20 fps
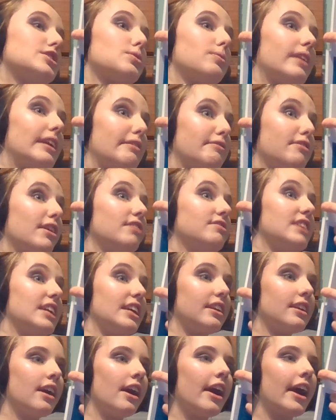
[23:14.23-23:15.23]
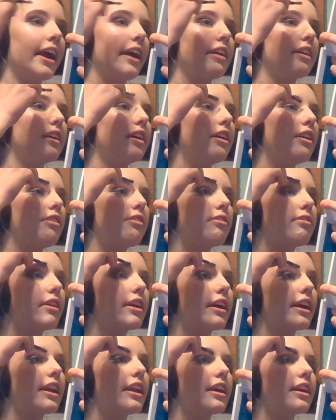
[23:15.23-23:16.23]
2015. Alright. We're
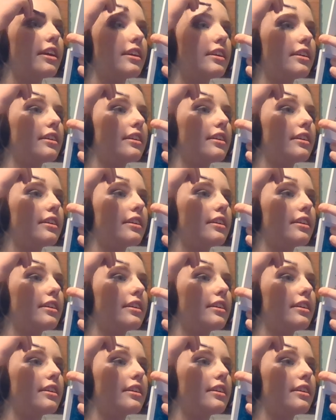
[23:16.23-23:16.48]
gonna